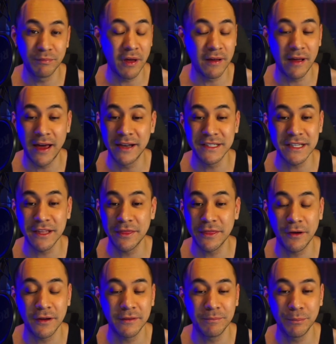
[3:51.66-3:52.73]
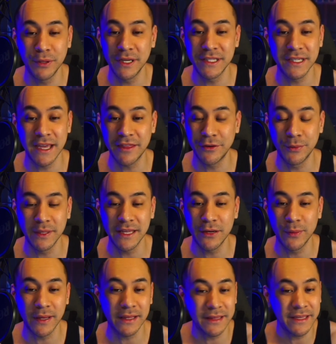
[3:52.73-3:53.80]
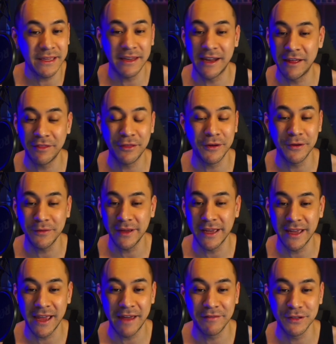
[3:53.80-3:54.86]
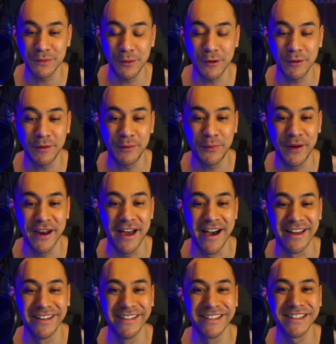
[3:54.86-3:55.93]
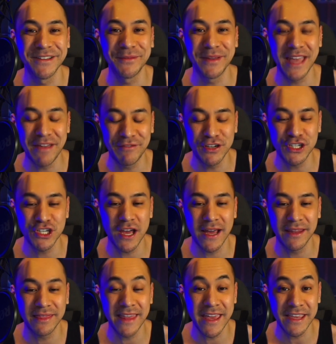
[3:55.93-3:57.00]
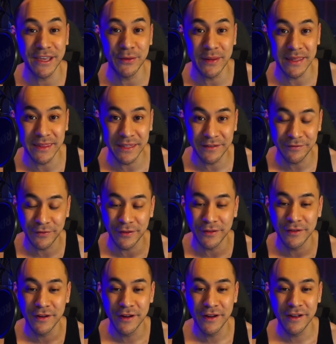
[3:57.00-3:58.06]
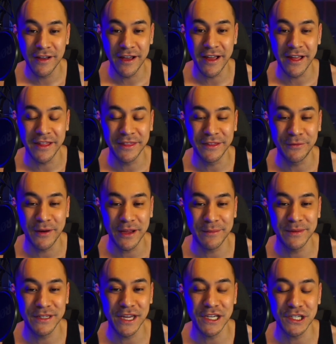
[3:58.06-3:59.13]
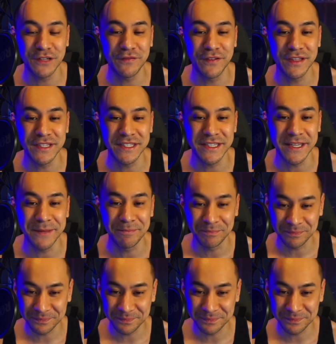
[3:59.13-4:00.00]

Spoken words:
honestly put it together really quickly, and I thought, okay, I have this Pokemon, why not? So we gave it a shot. Thank you, Ethan, for the recommendation for this team.